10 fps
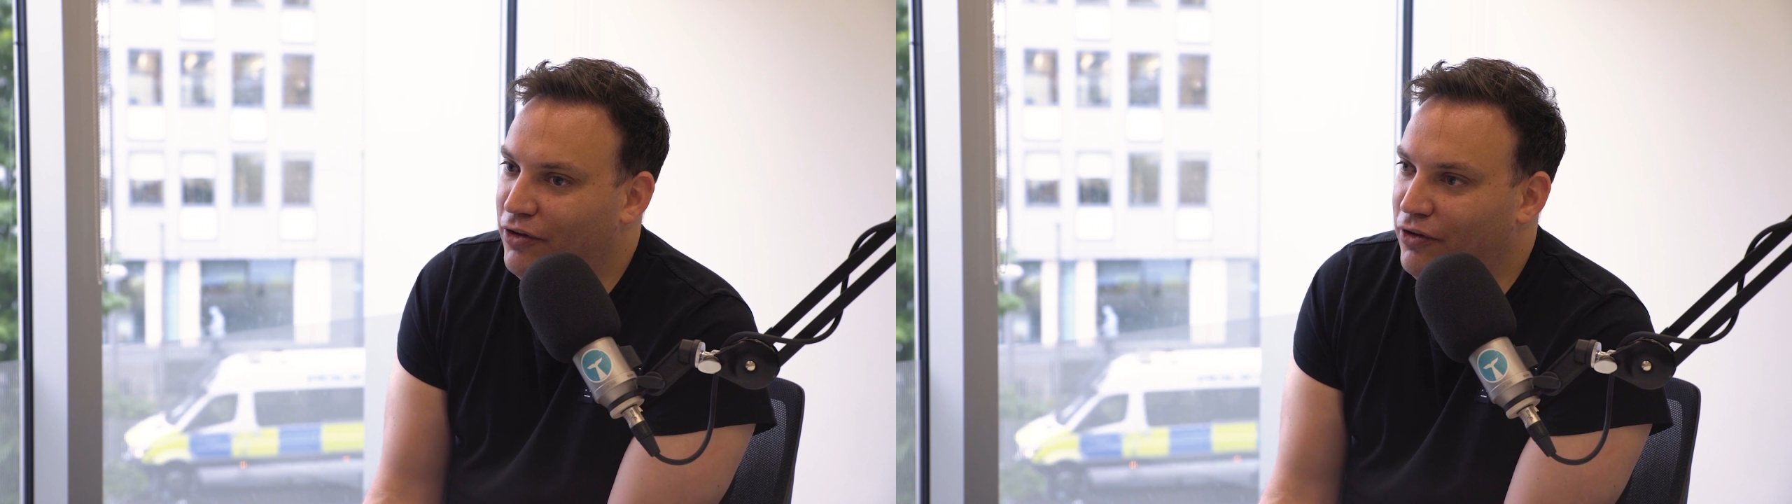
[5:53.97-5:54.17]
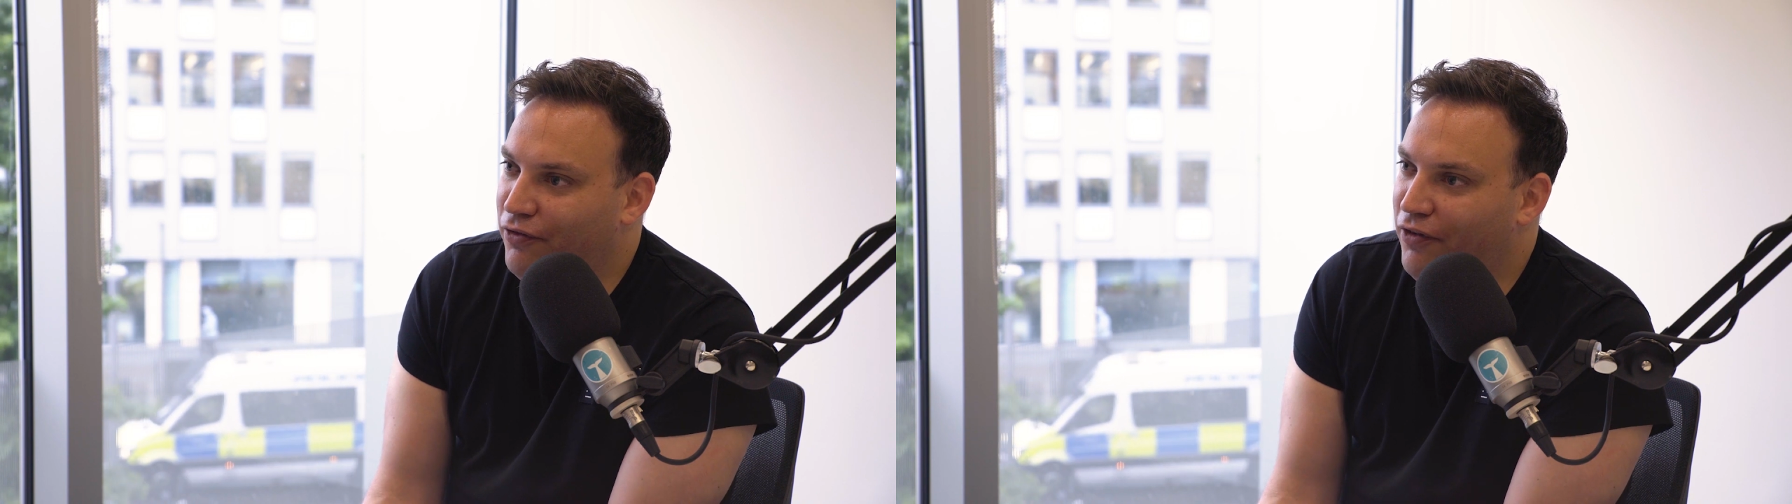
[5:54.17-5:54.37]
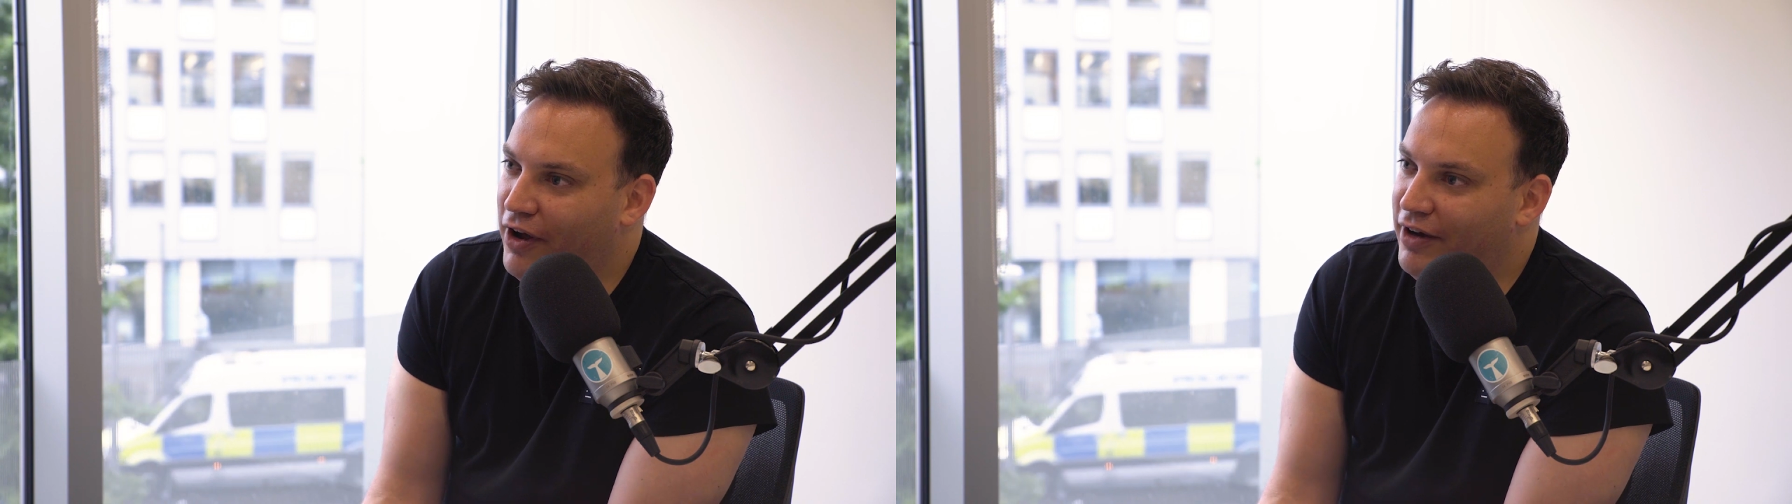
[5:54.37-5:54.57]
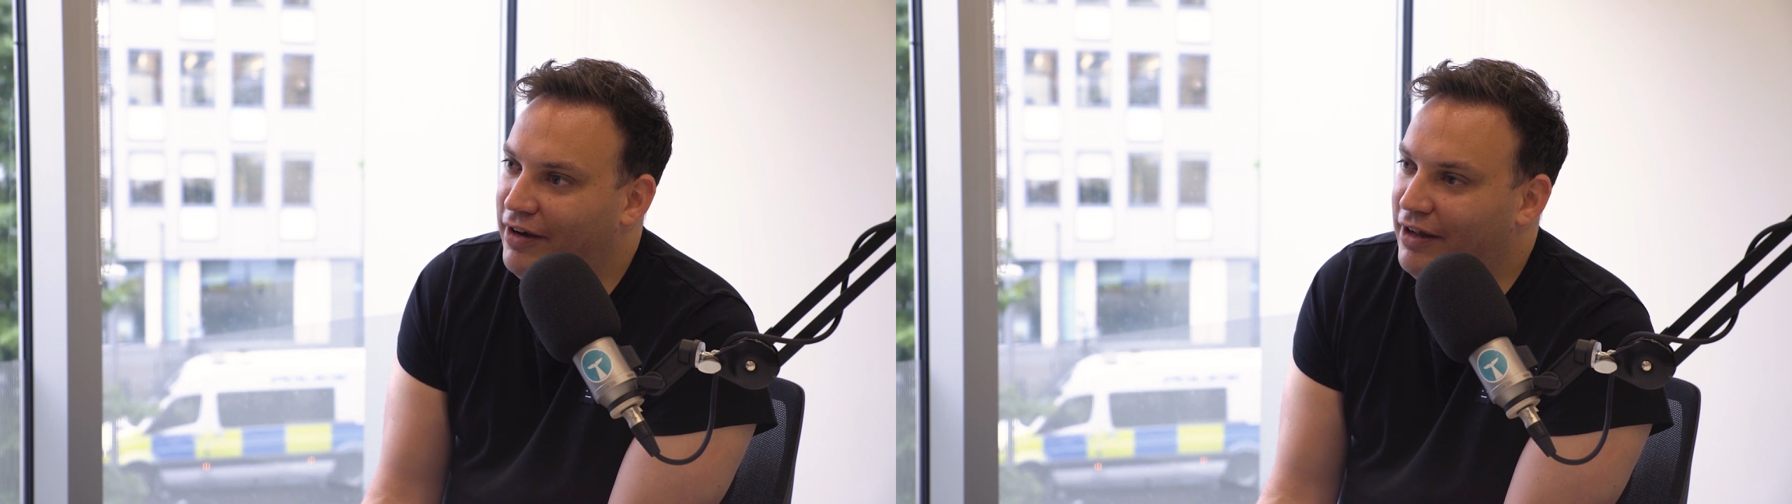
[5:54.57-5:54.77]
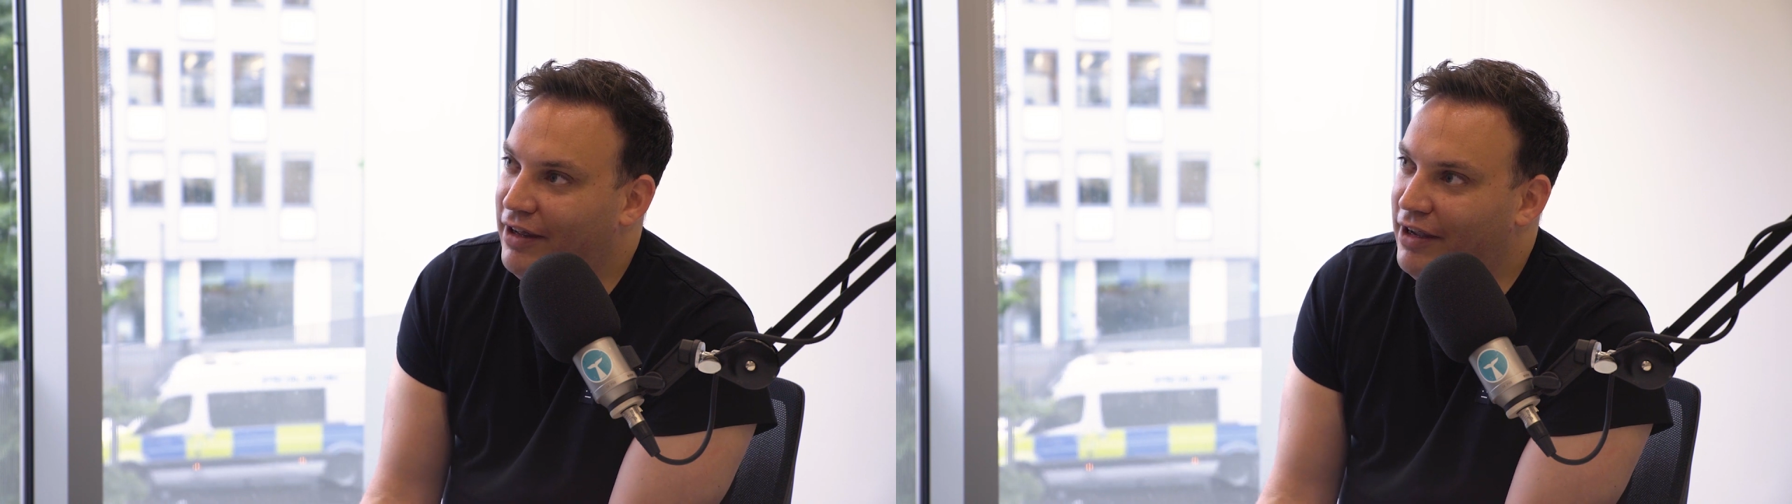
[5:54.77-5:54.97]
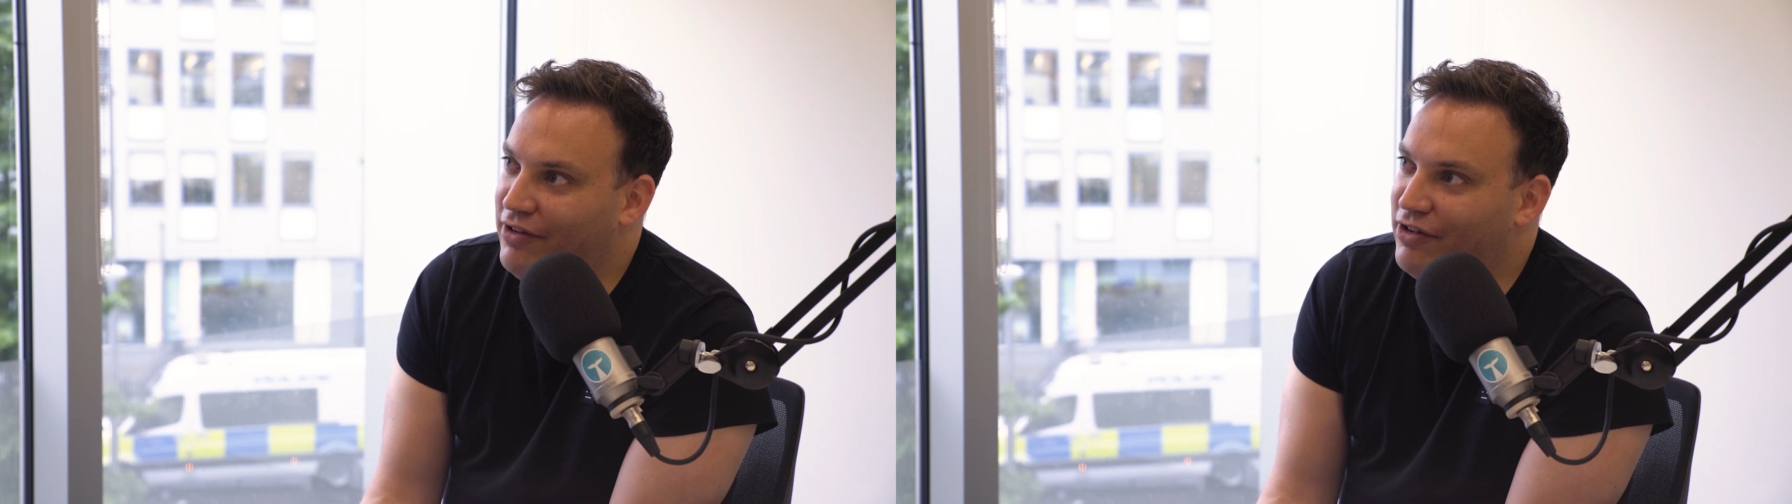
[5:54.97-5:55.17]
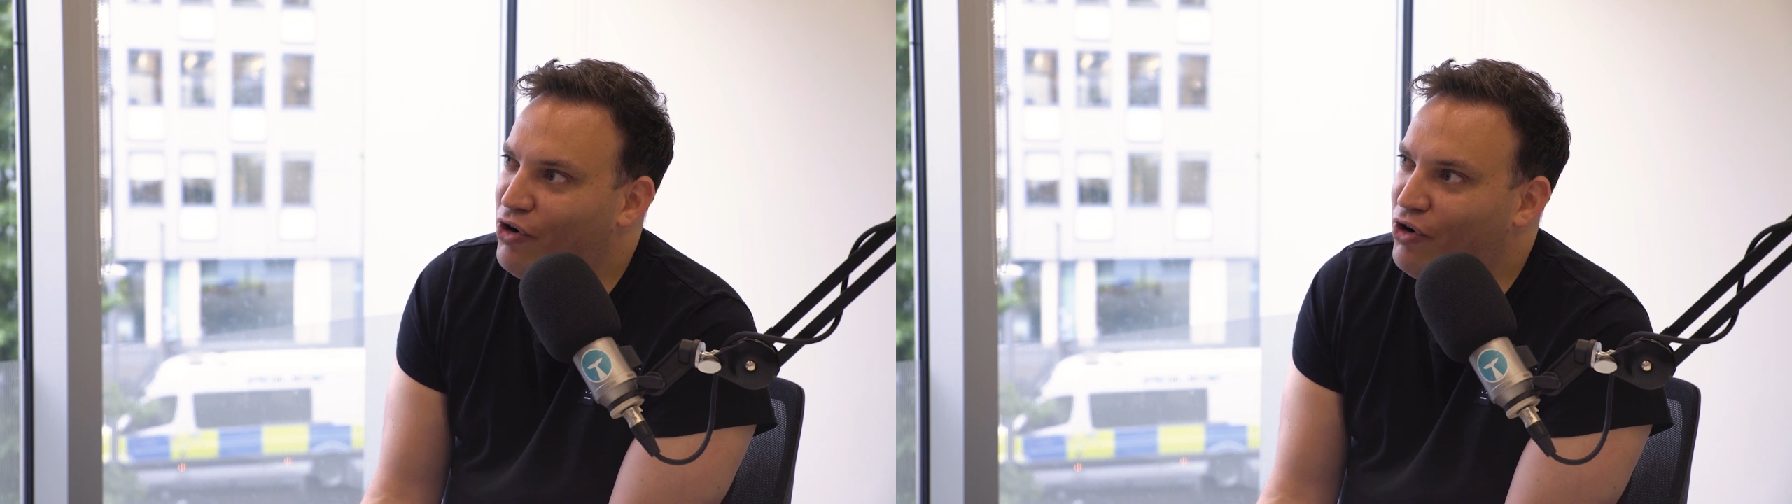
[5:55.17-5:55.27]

you find is